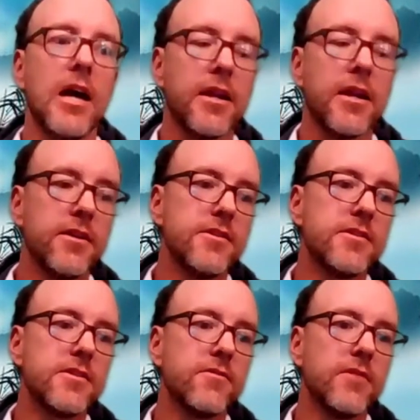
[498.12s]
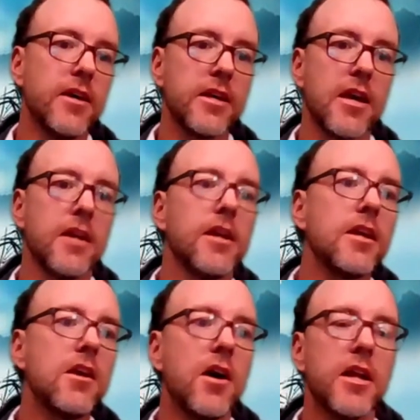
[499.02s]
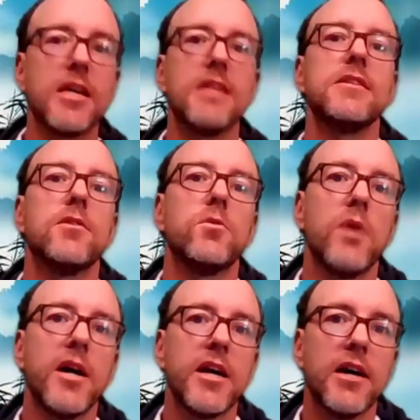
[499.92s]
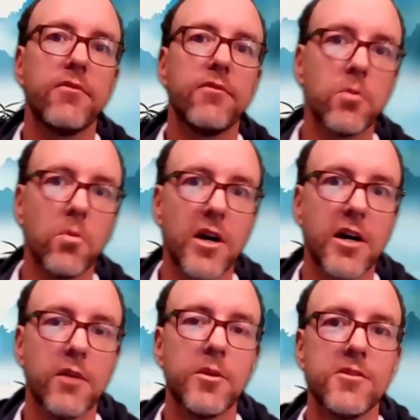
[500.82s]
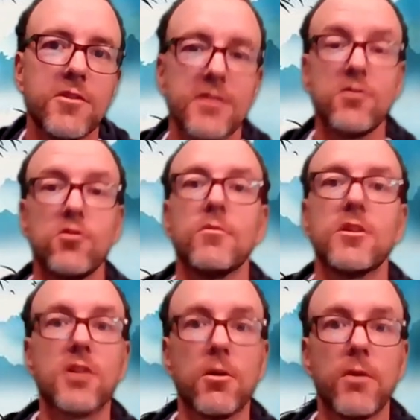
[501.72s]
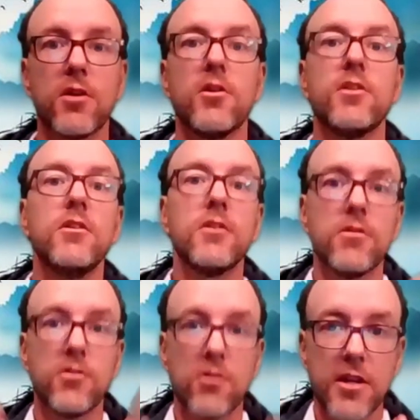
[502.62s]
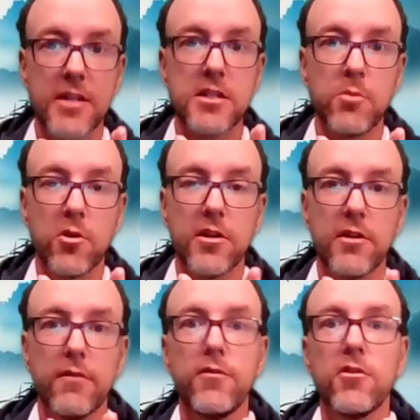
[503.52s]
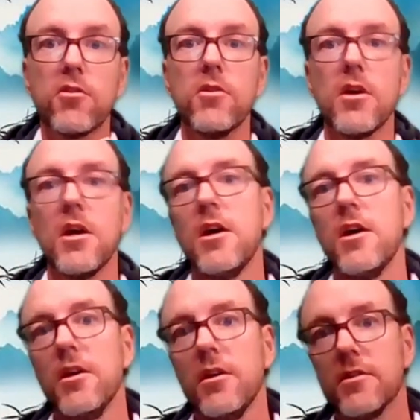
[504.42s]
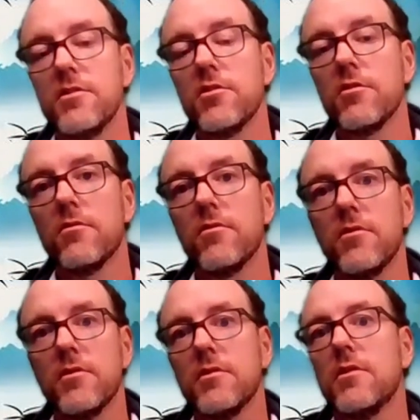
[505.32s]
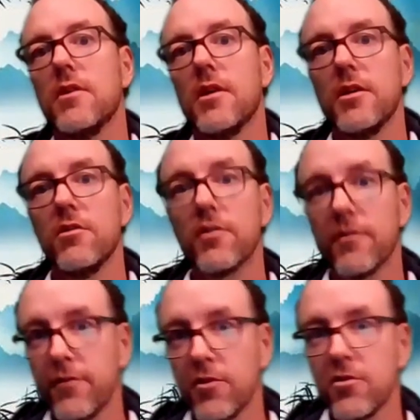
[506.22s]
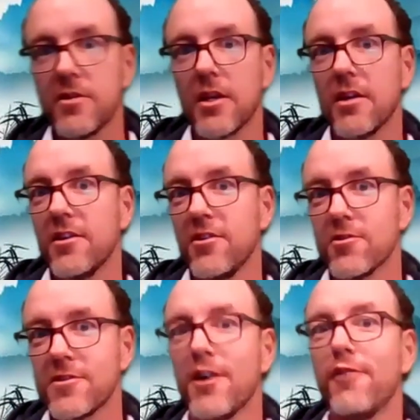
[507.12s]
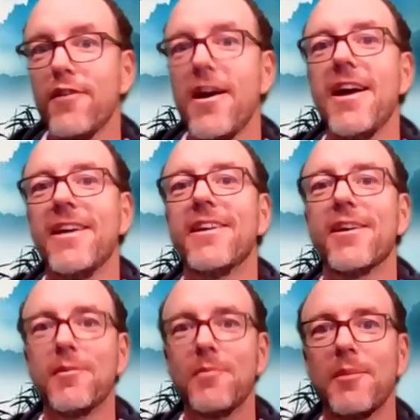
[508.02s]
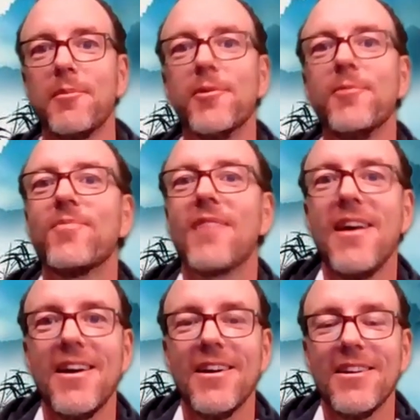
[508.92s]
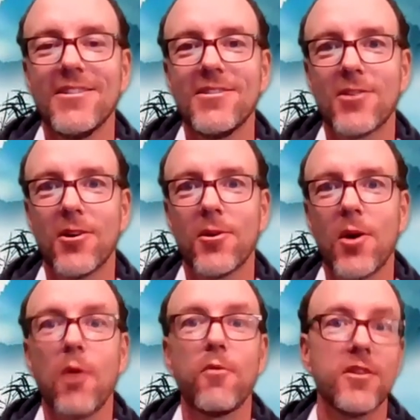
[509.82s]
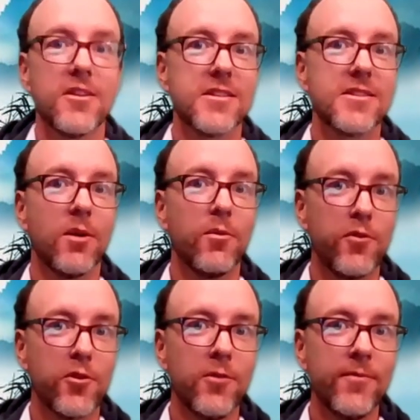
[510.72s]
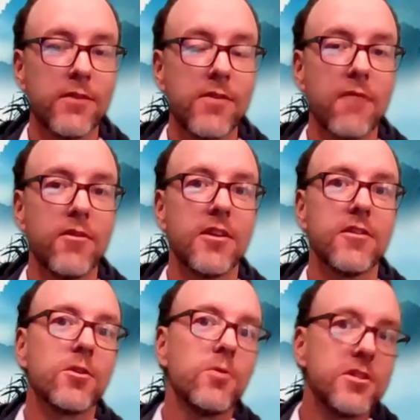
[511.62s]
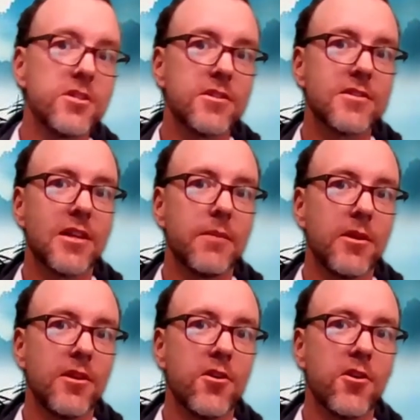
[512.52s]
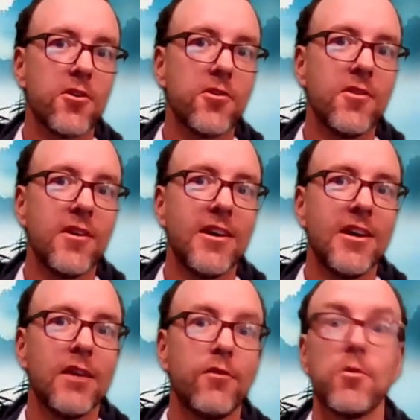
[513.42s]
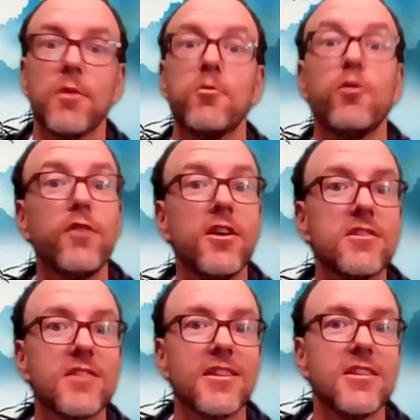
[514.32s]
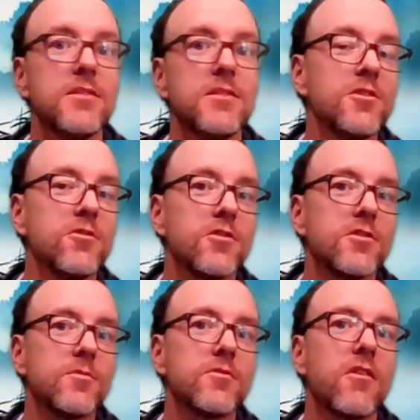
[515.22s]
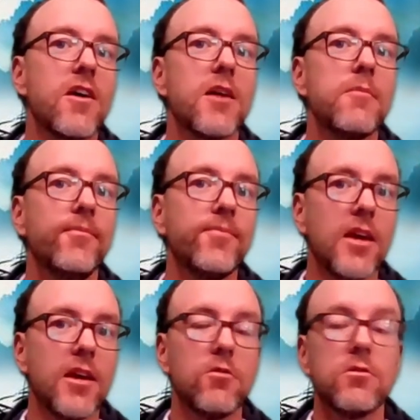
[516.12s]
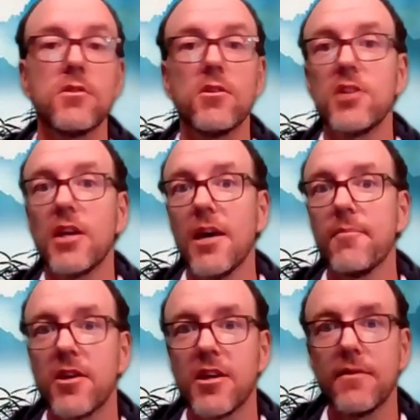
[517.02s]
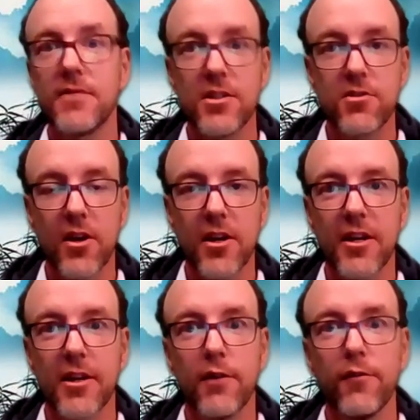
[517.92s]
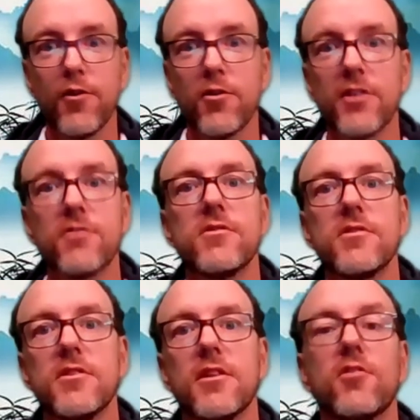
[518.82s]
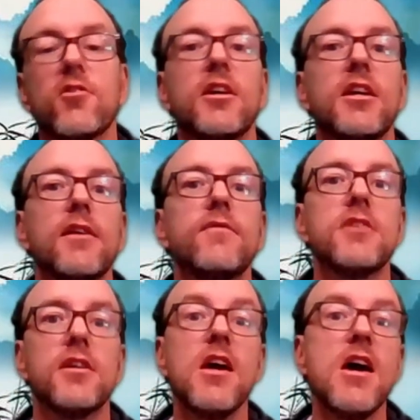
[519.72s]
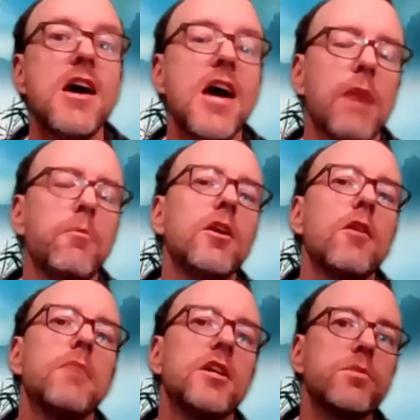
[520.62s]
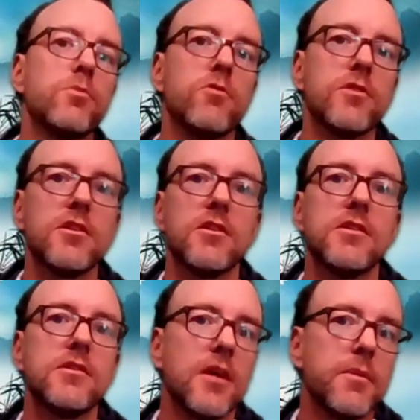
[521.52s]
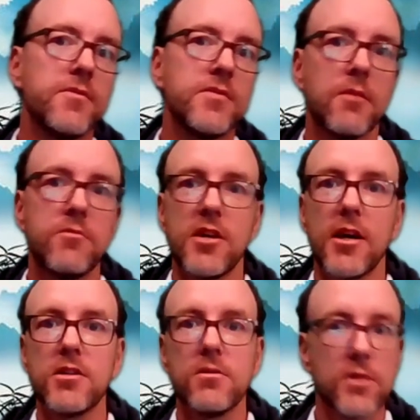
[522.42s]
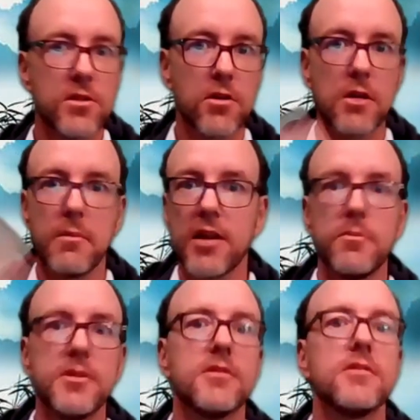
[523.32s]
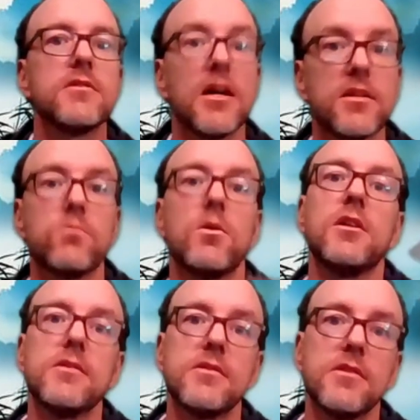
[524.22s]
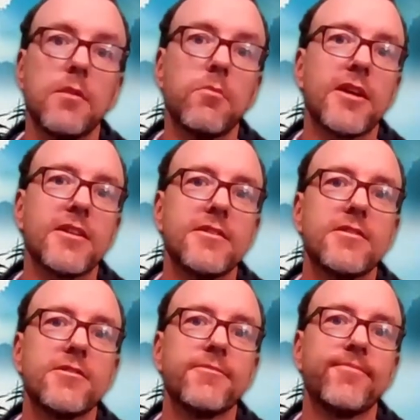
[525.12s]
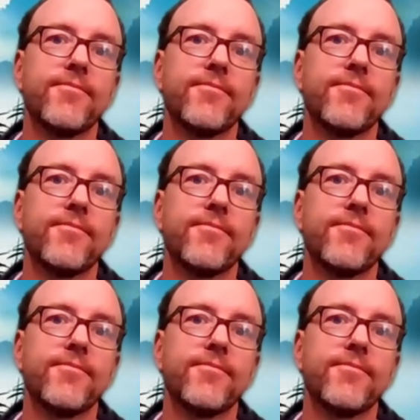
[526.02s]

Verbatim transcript: And again, it kind of gets in the way after a while because there's too much going on. You're not an expert in a few. There's too, uh, you're confusing yourself and other people. So hopefully that's helpful. If you have any other questions, let me know. If you want more videos like this, be sure to subscribe. And also check out my EFT training if you're interested in learning EFT. And we go much more into this type of subject. We talk about the business as well as the practice.